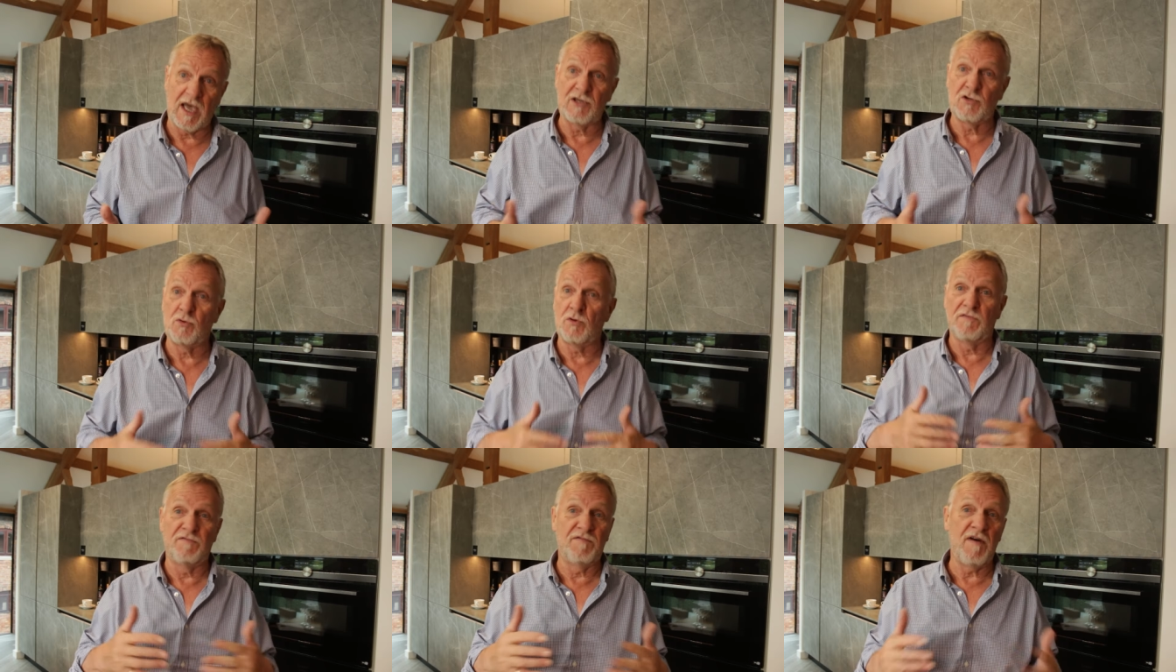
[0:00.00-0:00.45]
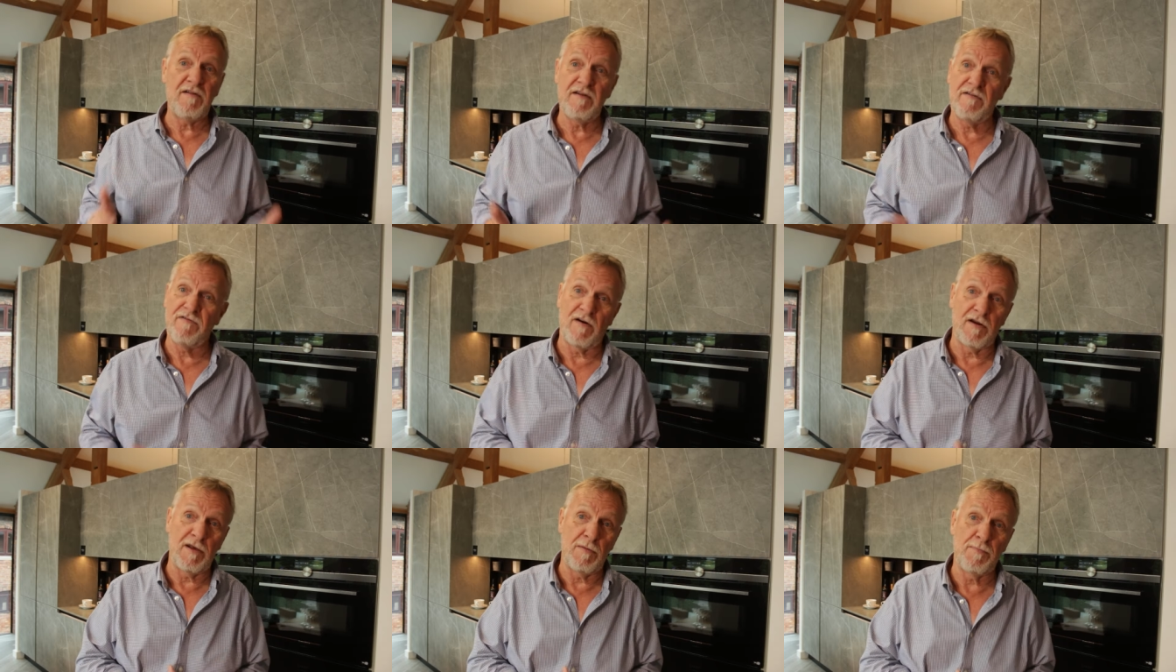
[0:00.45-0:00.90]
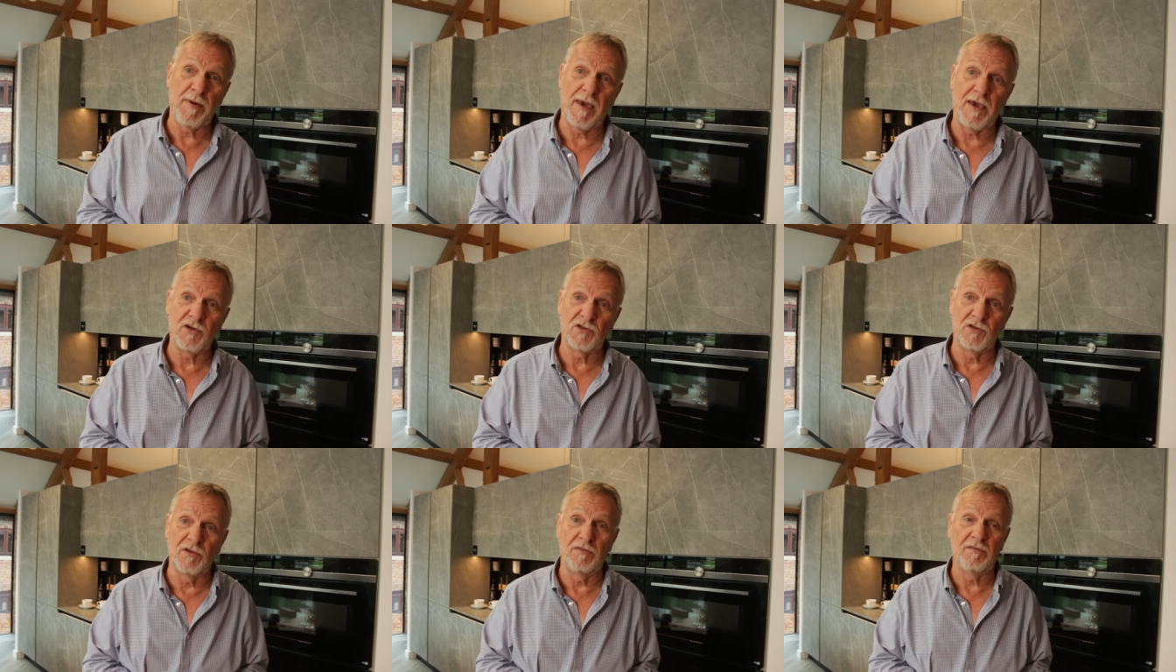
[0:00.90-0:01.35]
She was very, very
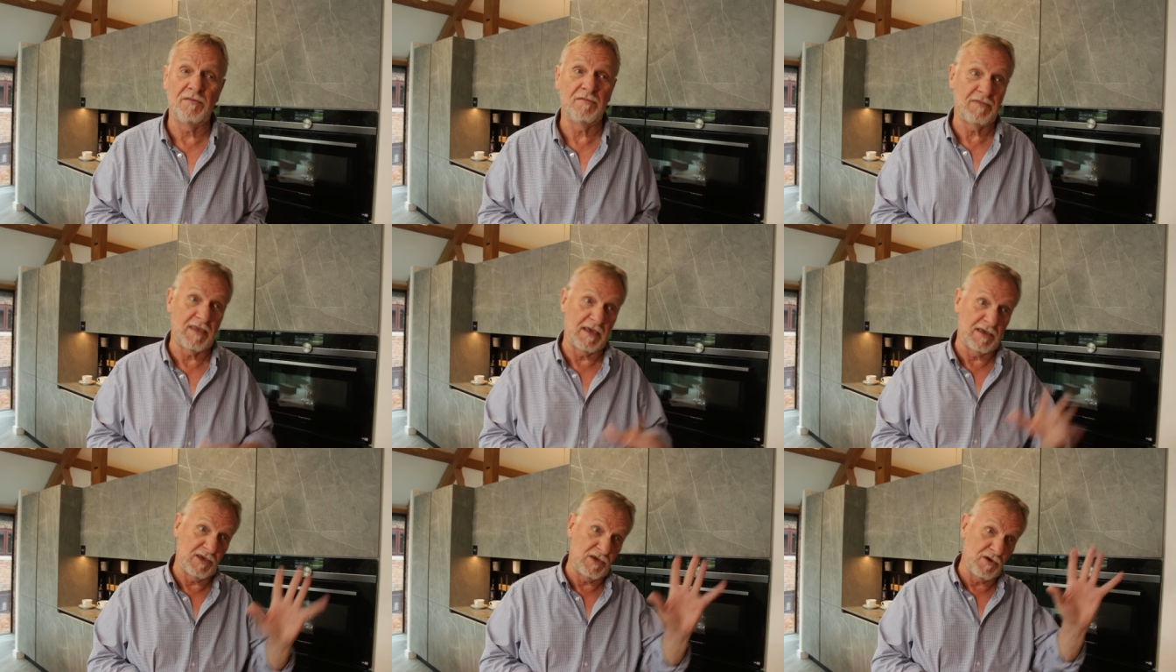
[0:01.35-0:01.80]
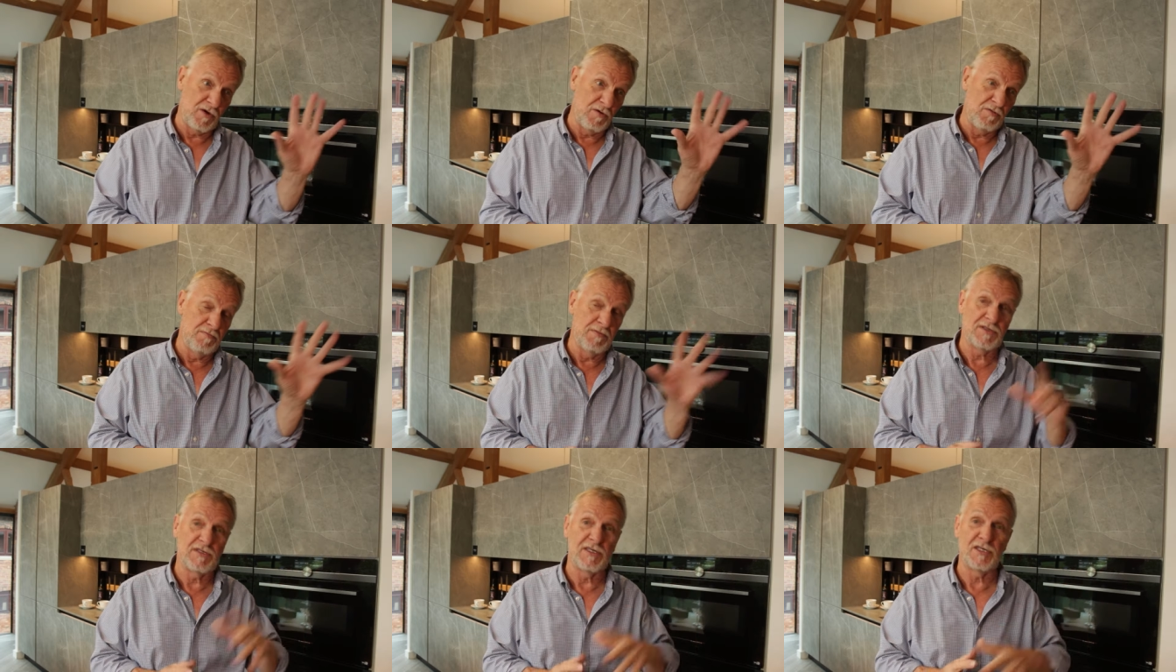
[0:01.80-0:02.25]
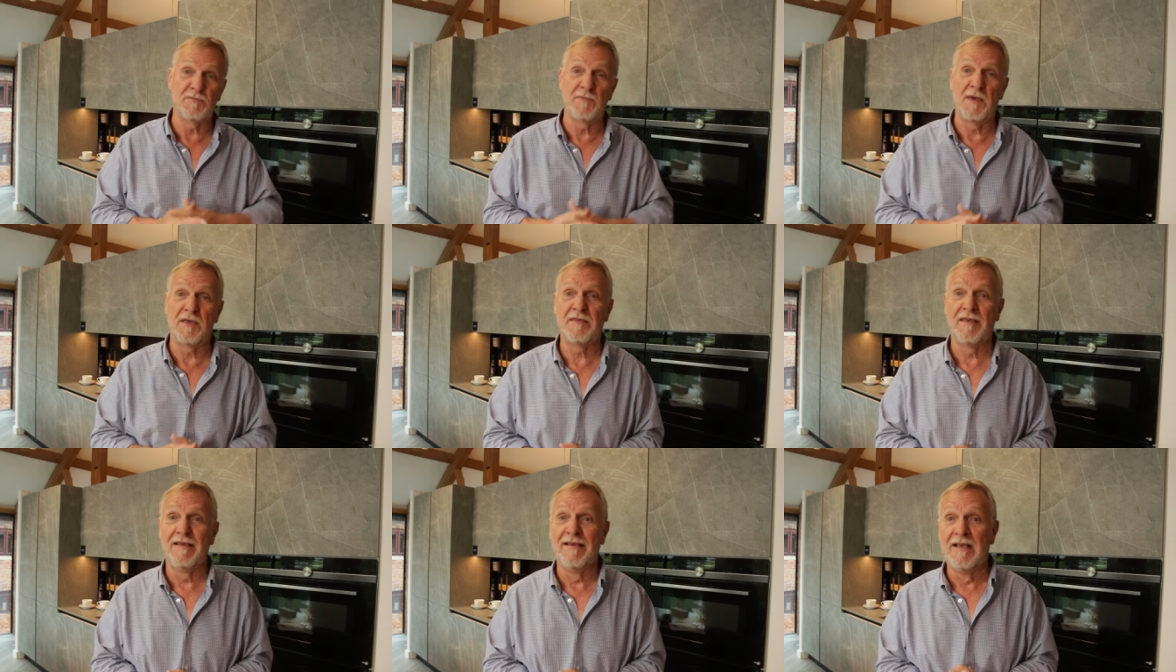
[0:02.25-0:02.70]
patient. Thank you, Mrs.
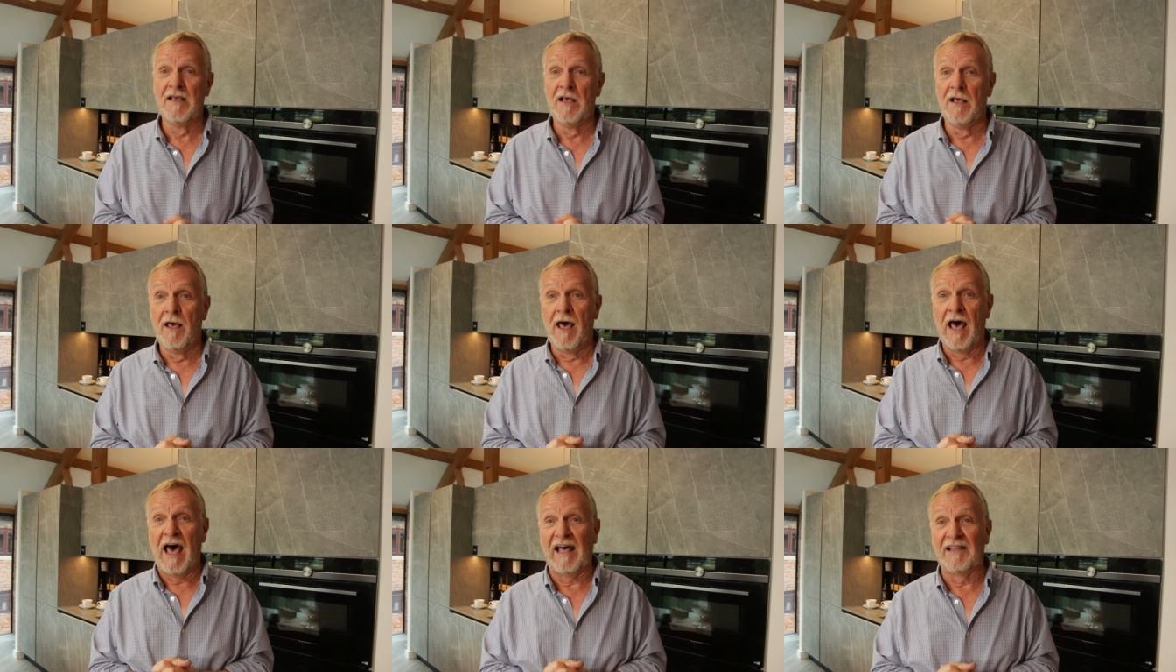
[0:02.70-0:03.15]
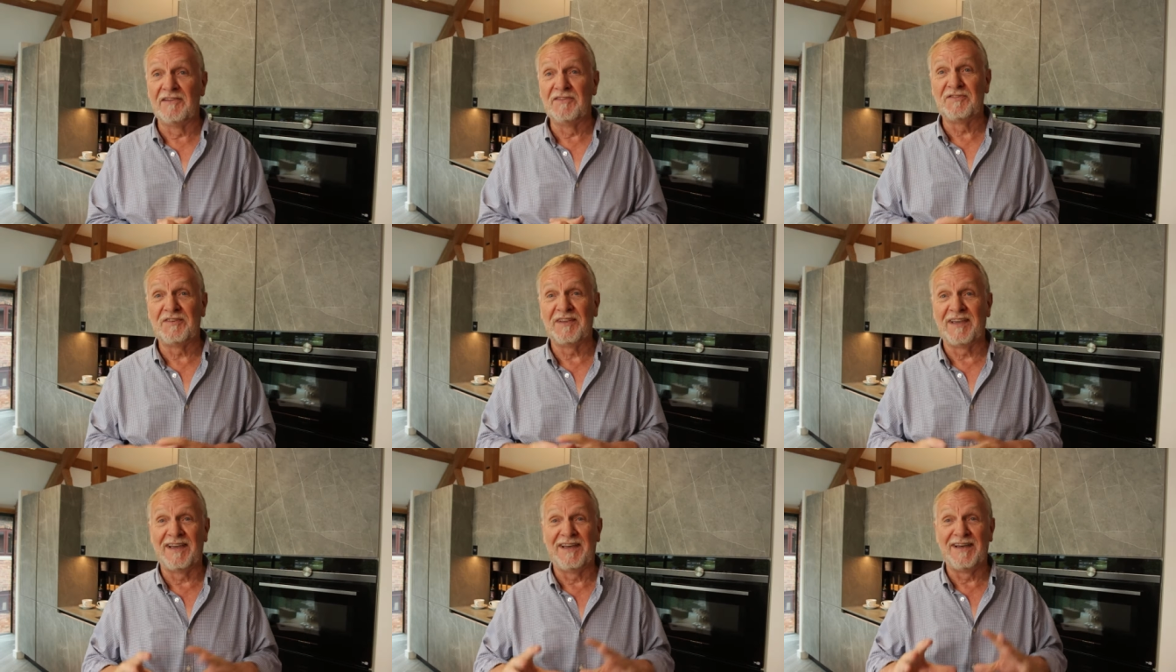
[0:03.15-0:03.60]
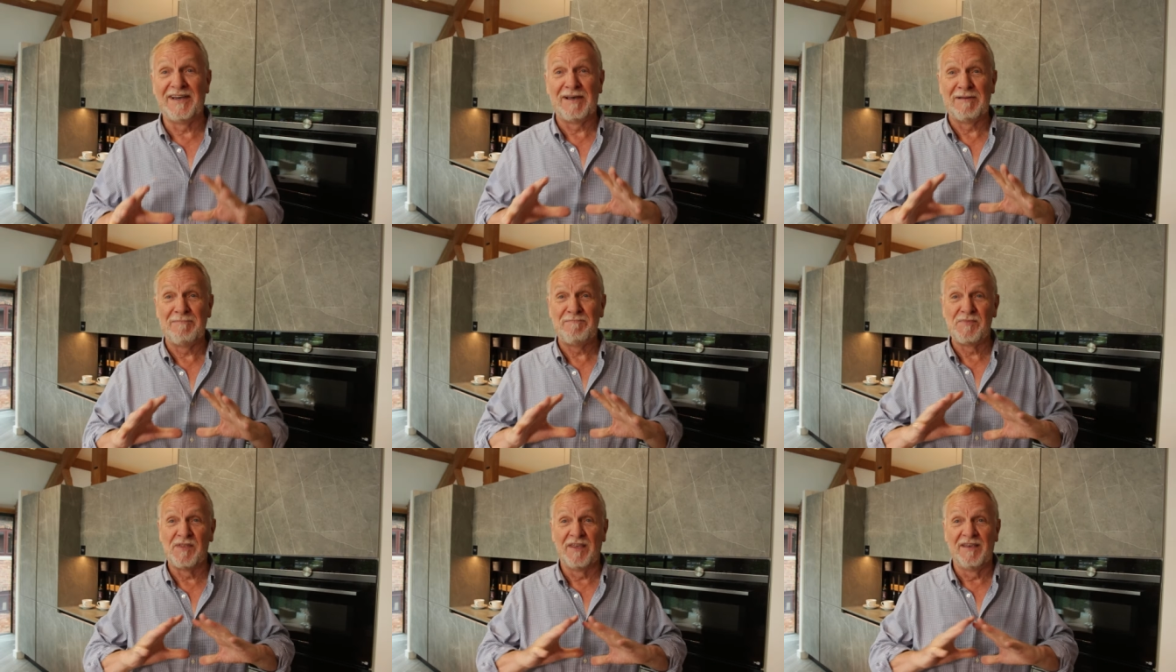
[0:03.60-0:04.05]
Smith. And
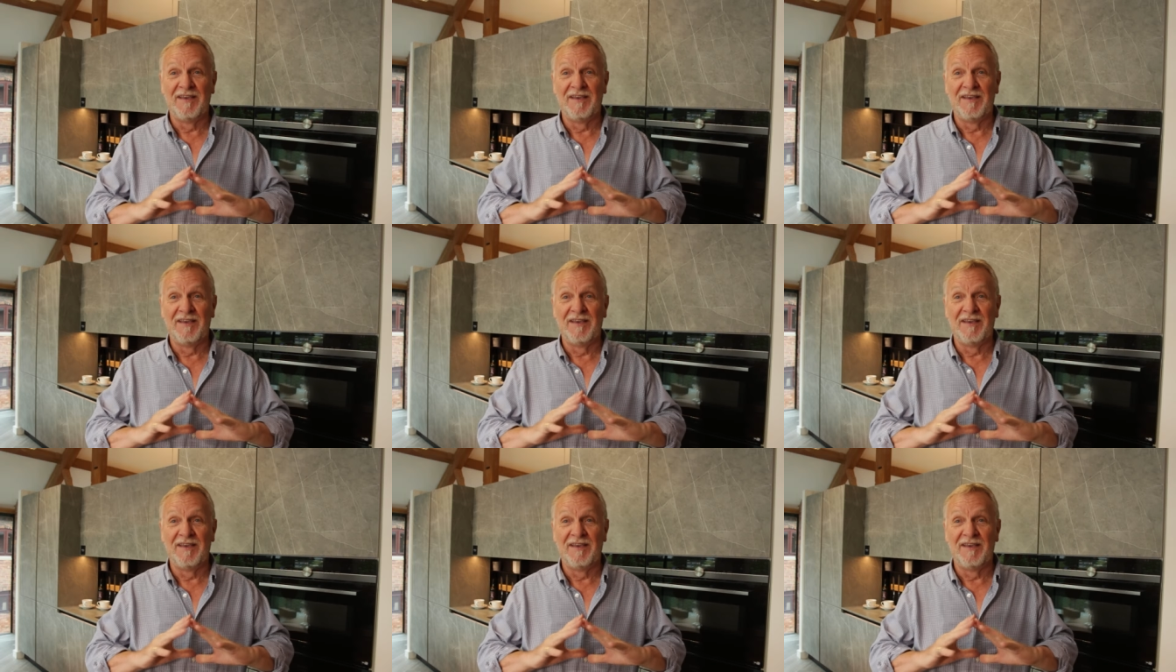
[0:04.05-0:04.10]
uh,